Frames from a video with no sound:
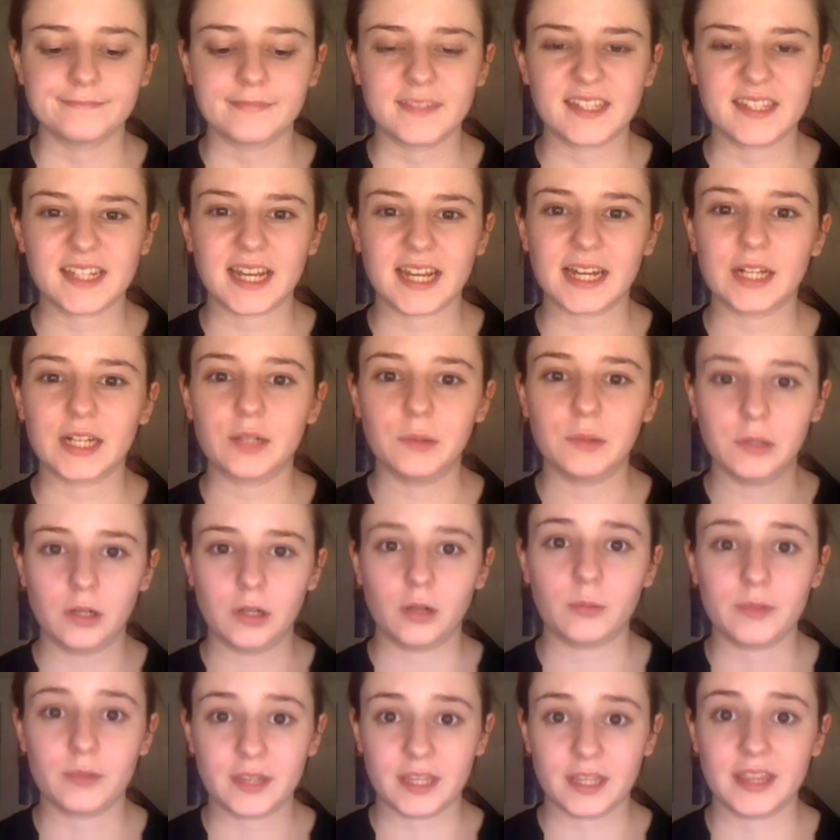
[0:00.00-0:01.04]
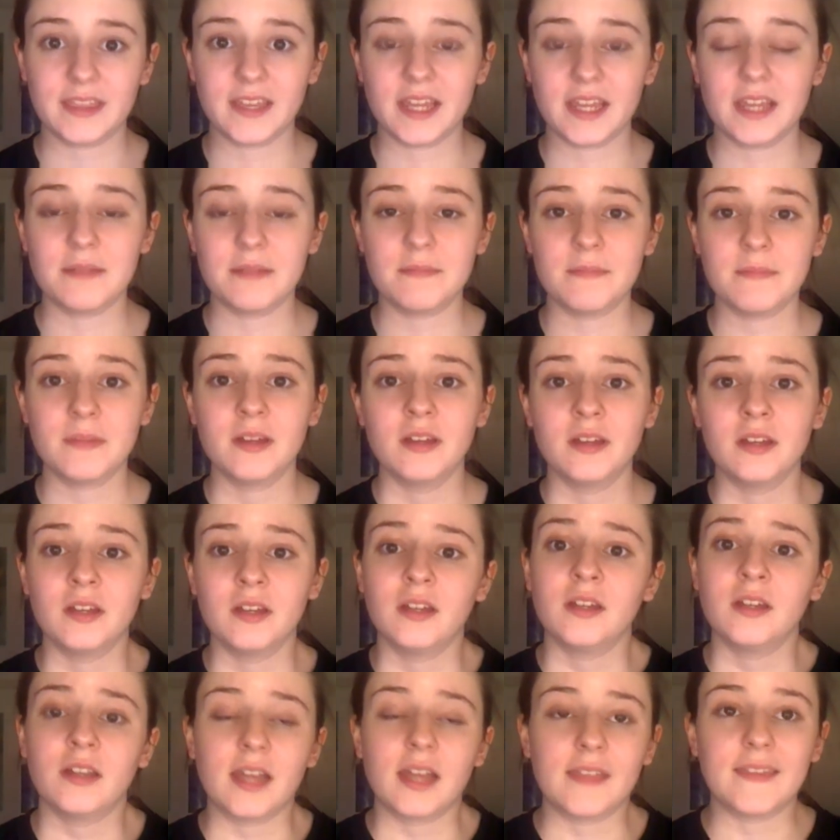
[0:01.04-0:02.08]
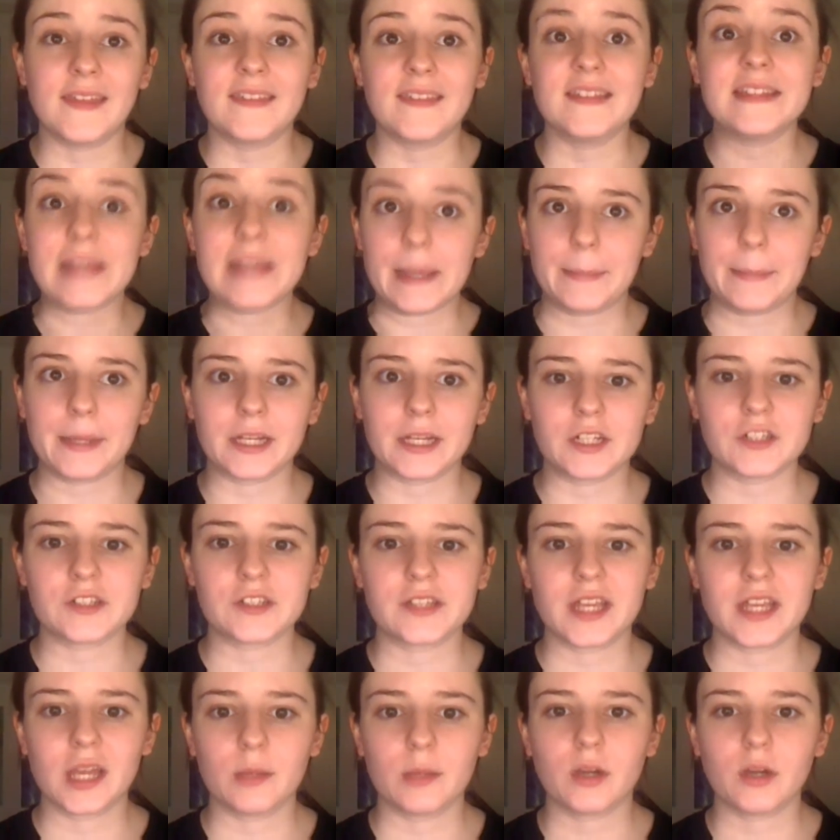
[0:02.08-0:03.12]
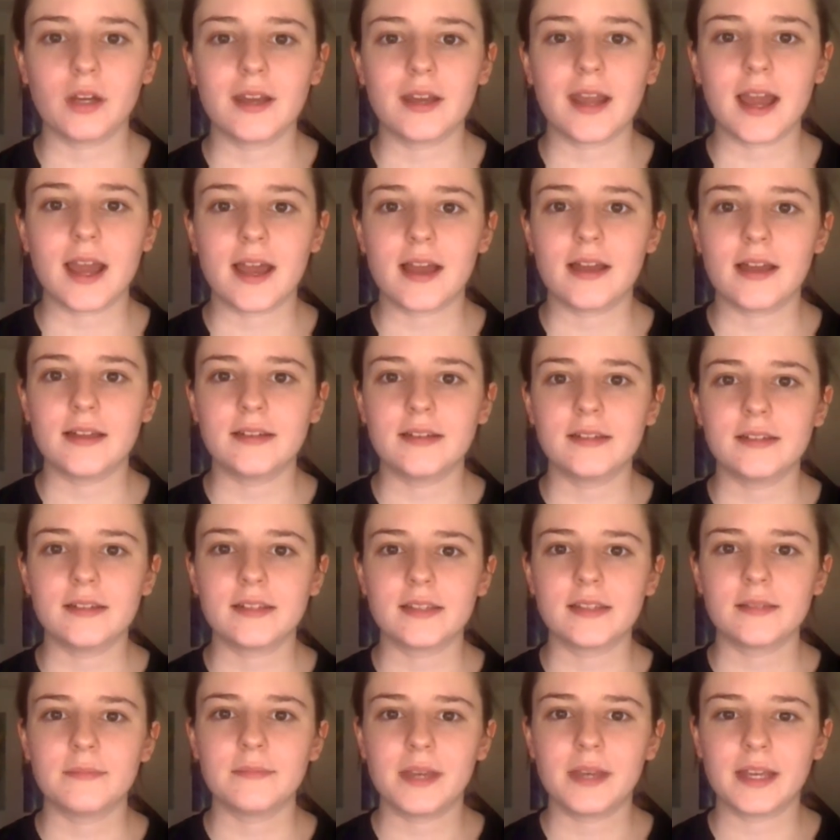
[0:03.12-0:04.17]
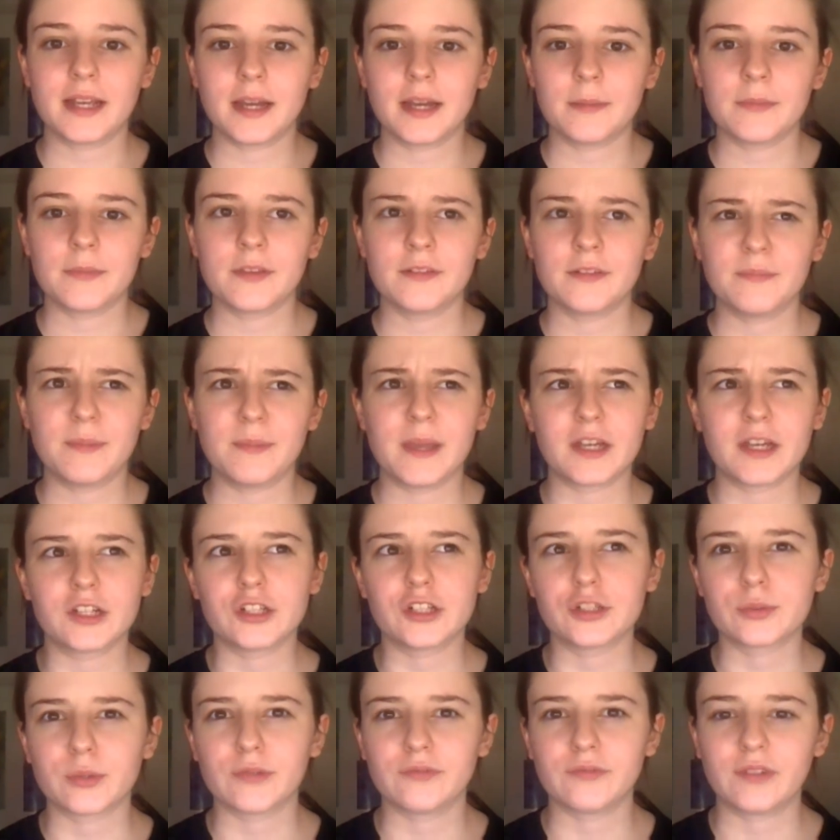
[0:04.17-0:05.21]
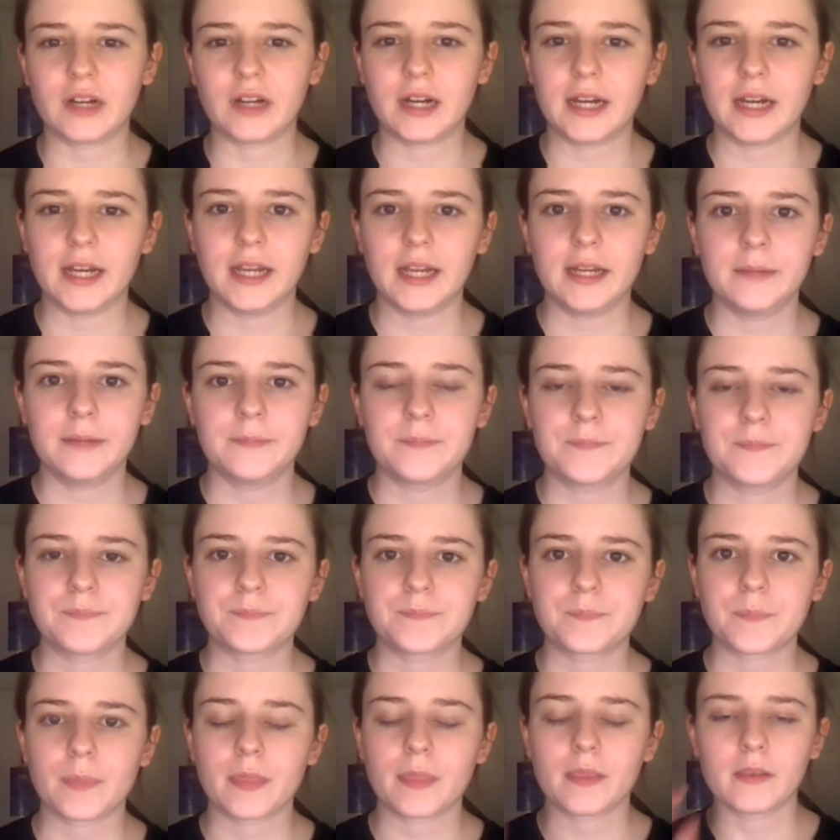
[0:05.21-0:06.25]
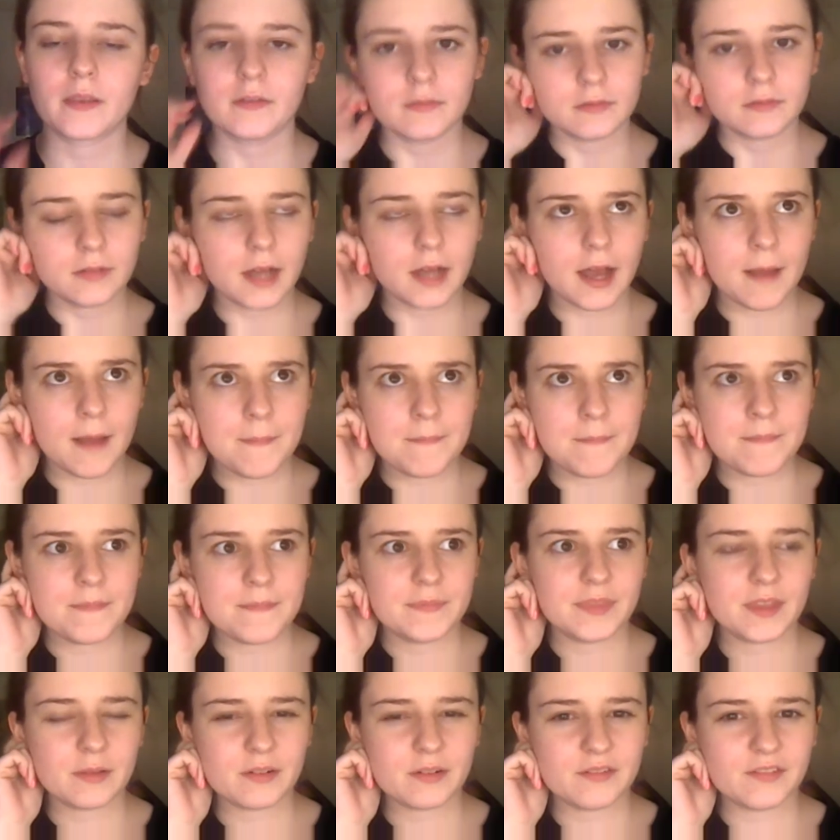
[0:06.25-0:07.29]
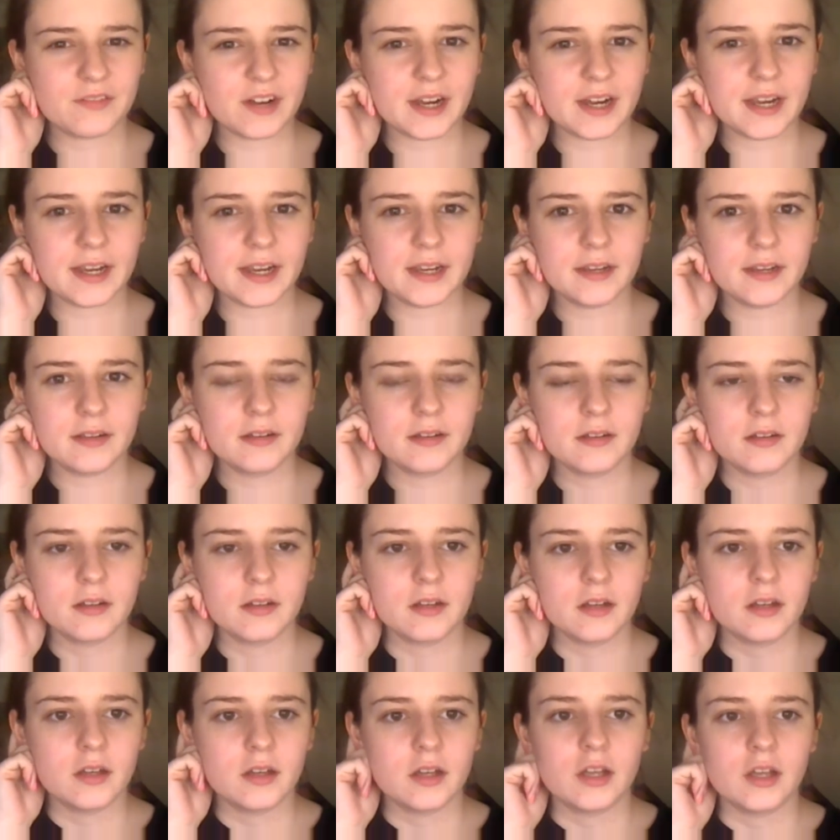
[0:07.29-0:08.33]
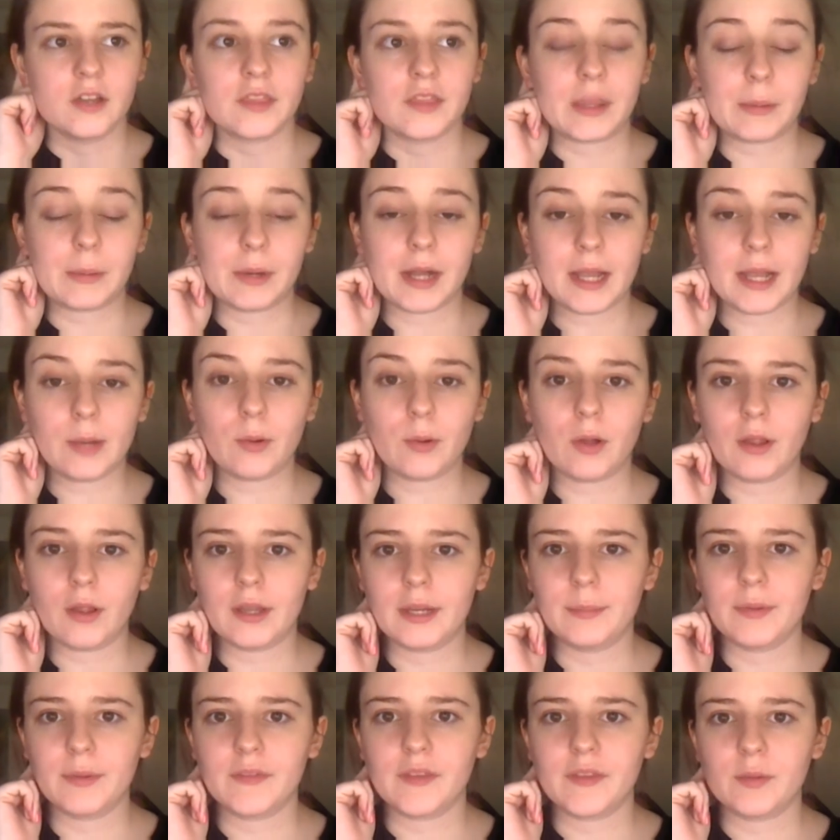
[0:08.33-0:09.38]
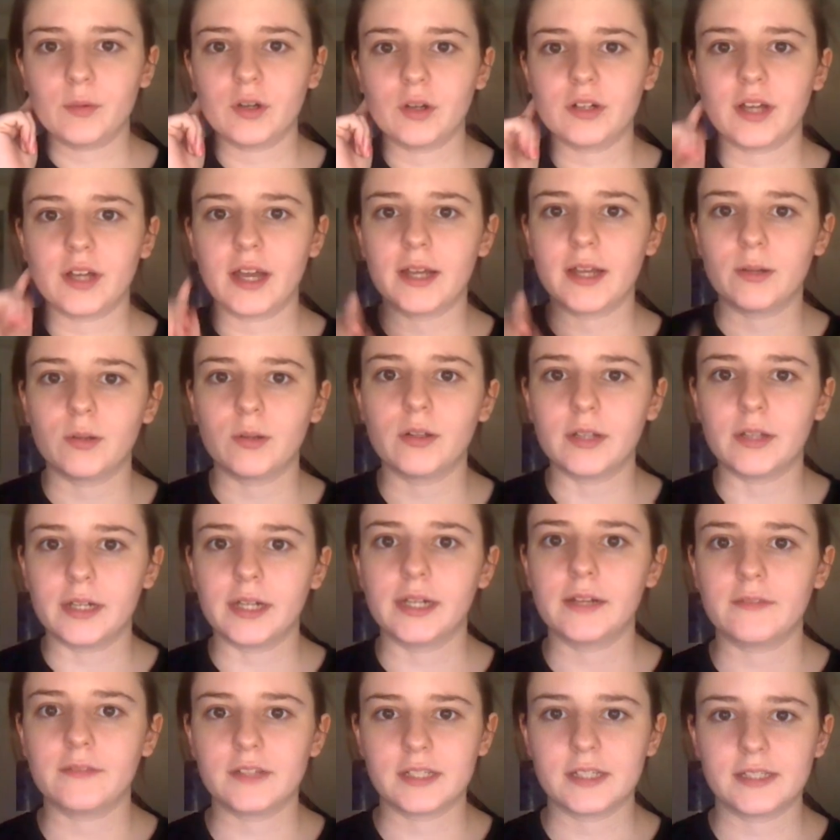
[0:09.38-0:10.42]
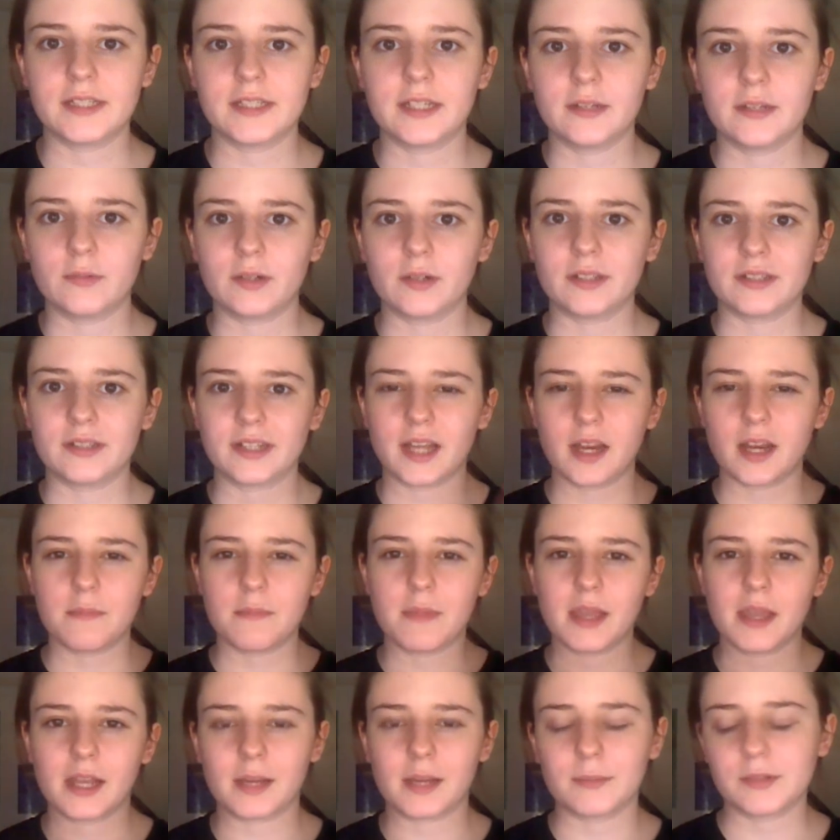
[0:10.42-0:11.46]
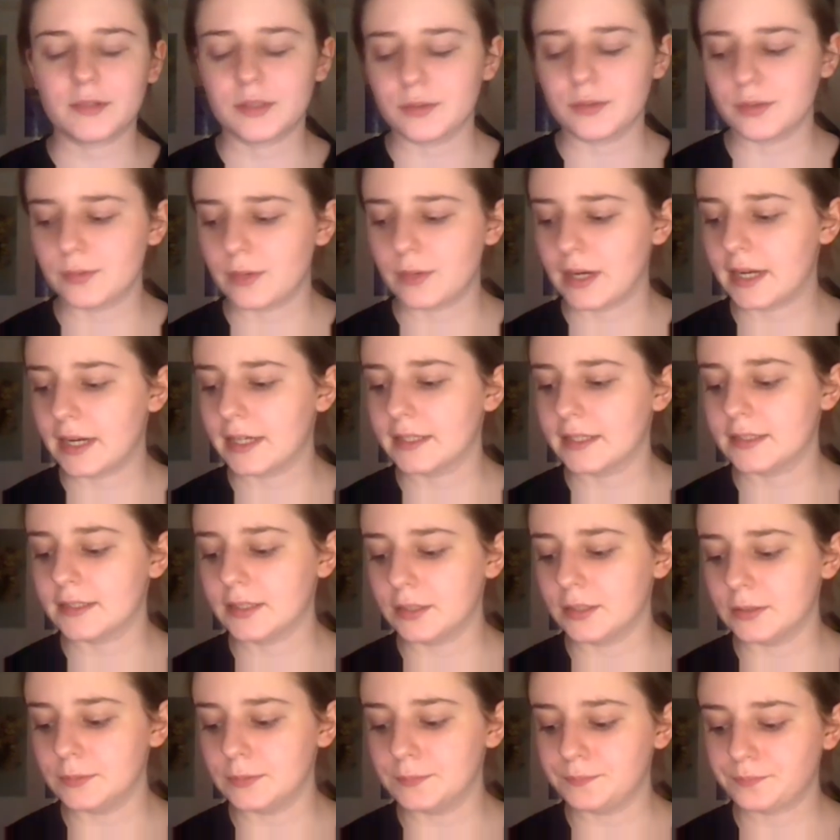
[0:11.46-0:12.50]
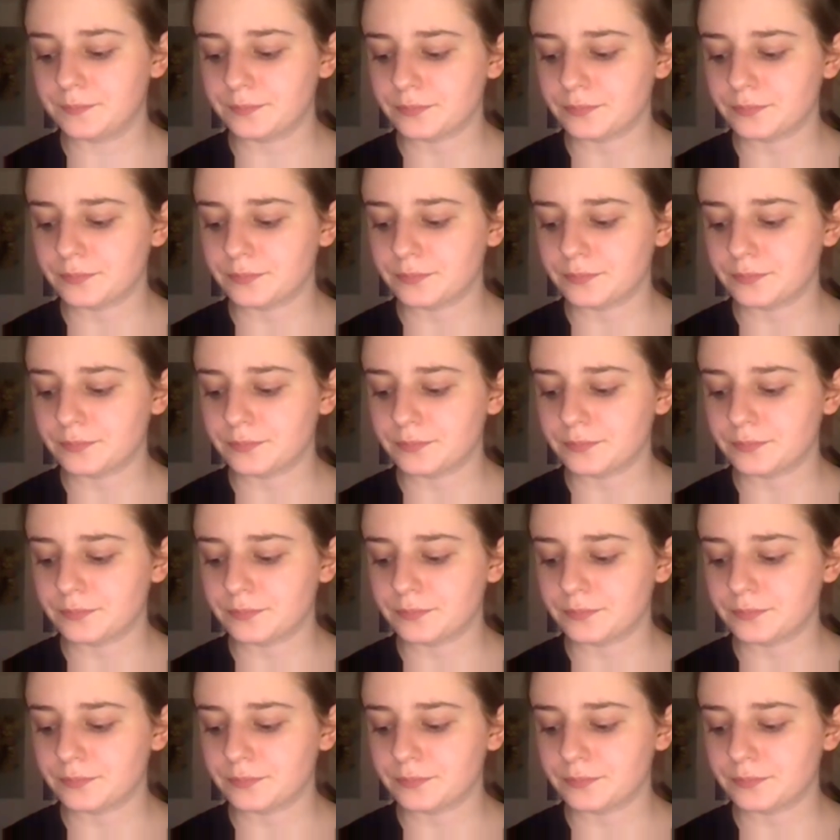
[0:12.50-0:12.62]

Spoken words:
To kind of go along with the theme, and then the set pictures came out, and the pictures weren't very, they were high quality, but they weren't high quality enough to see what kind of makeup she was wearing. So,